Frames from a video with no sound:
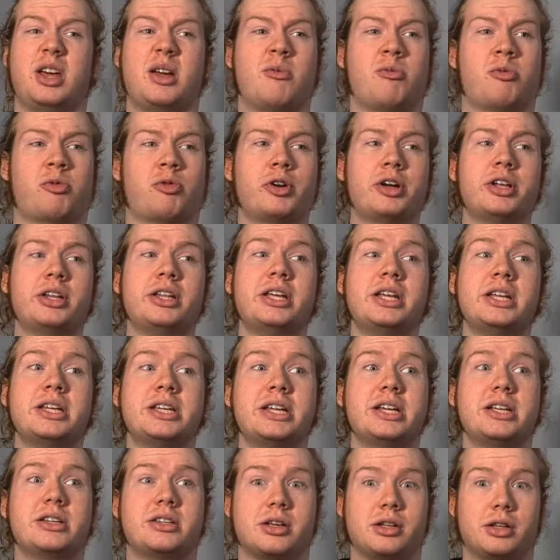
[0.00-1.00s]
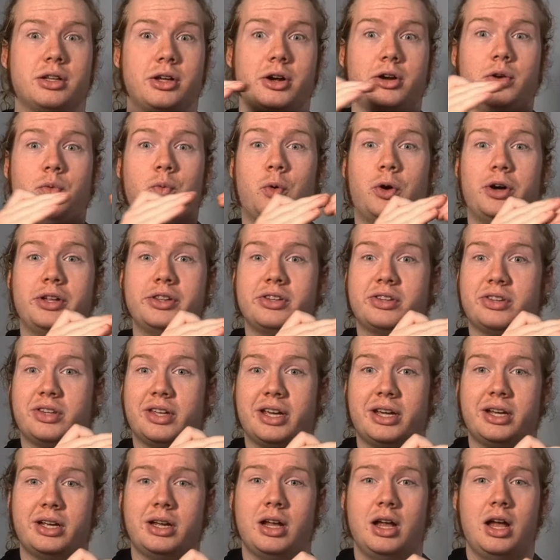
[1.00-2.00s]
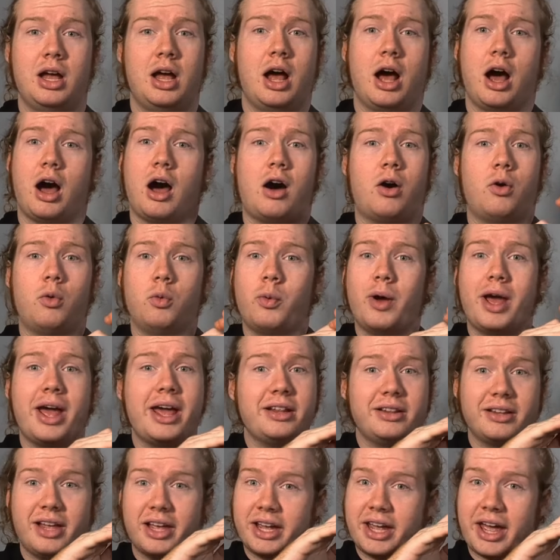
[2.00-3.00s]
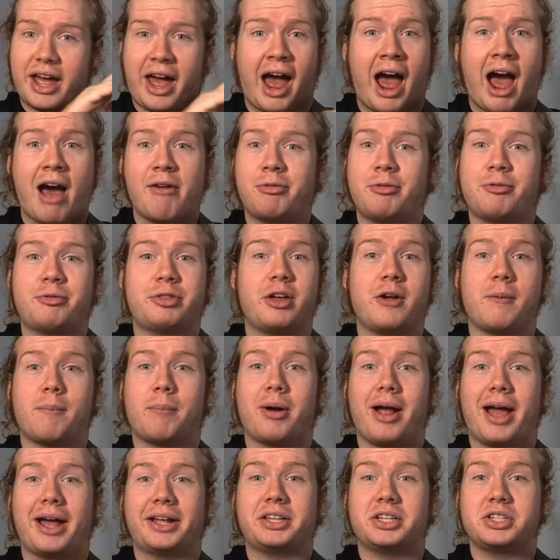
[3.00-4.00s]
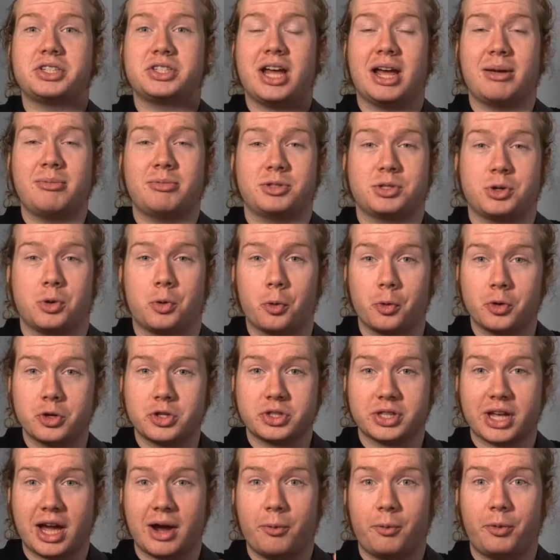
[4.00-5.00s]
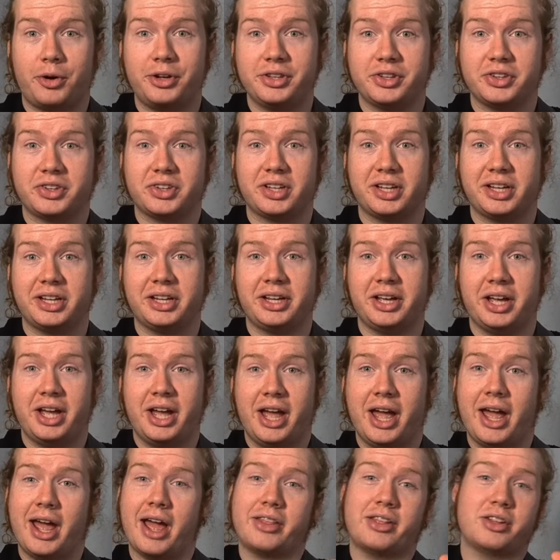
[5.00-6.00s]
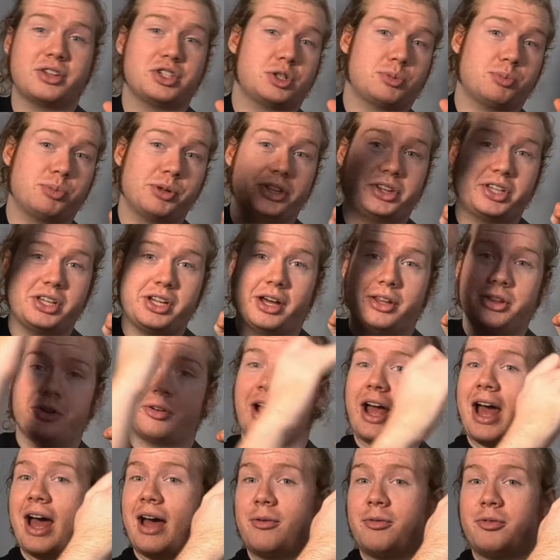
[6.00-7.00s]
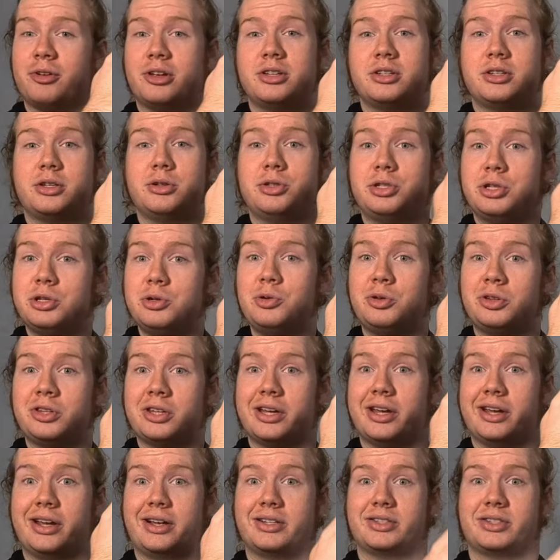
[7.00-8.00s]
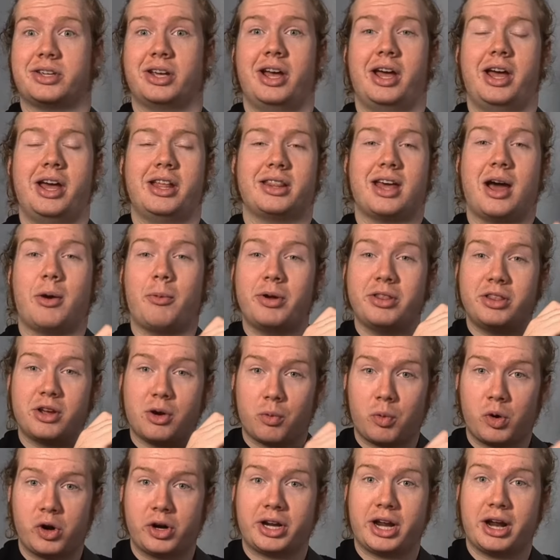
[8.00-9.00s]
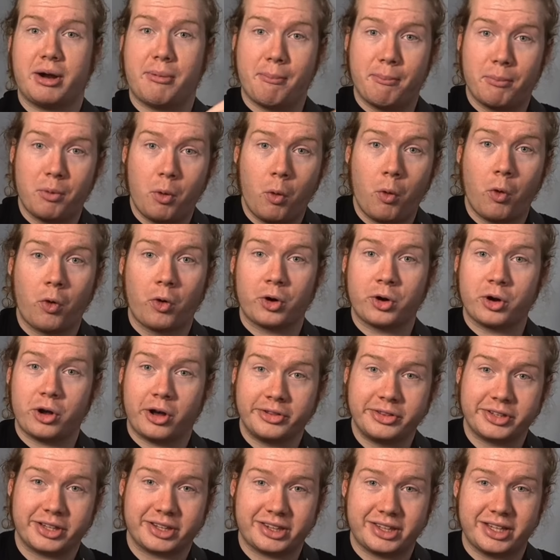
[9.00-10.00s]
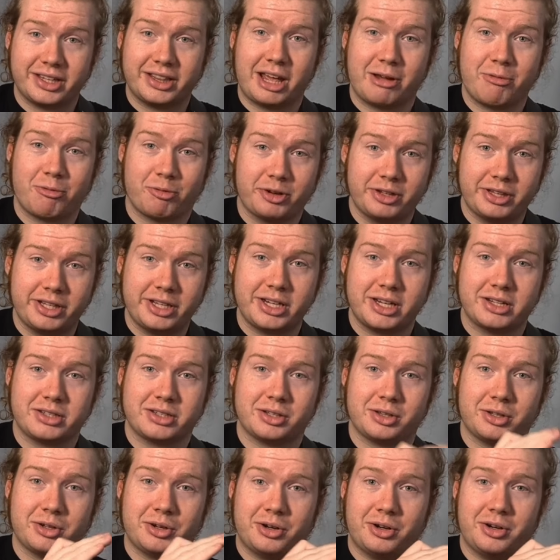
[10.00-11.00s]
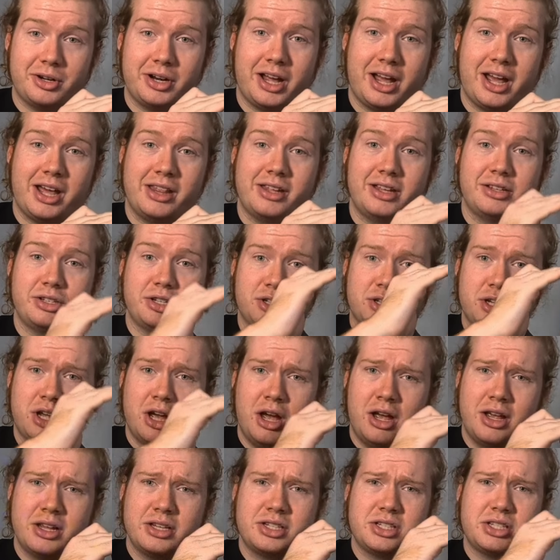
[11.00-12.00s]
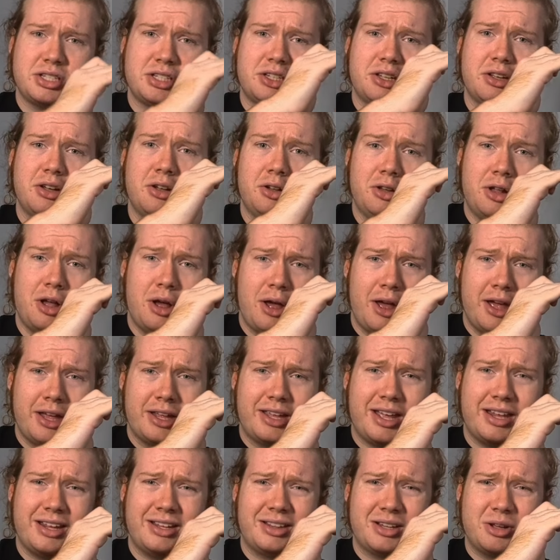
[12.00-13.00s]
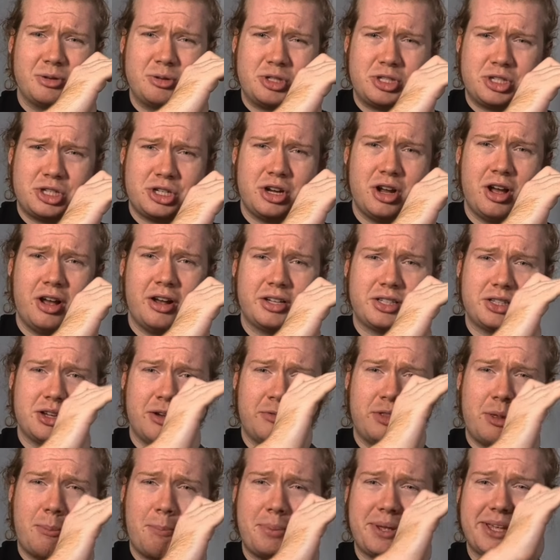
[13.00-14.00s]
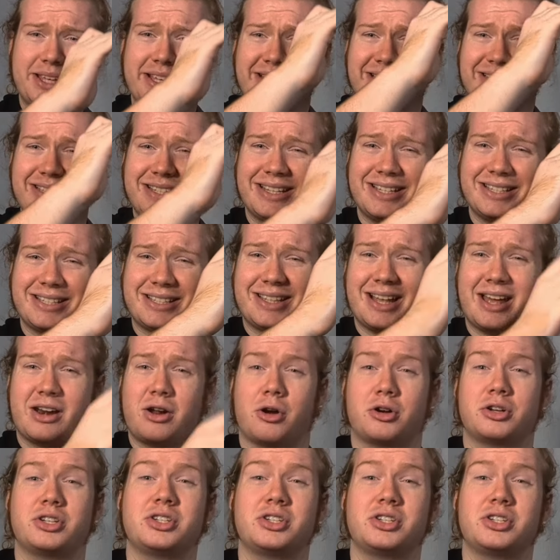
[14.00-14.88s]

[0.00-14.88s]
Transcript: really need to learn one thing, I'll weigh like half of their practice time towards that one thing, and then split the other half into 2 things. That way they're working more on the thing they really need to learn, and then just still getting those chunks of the pieces that are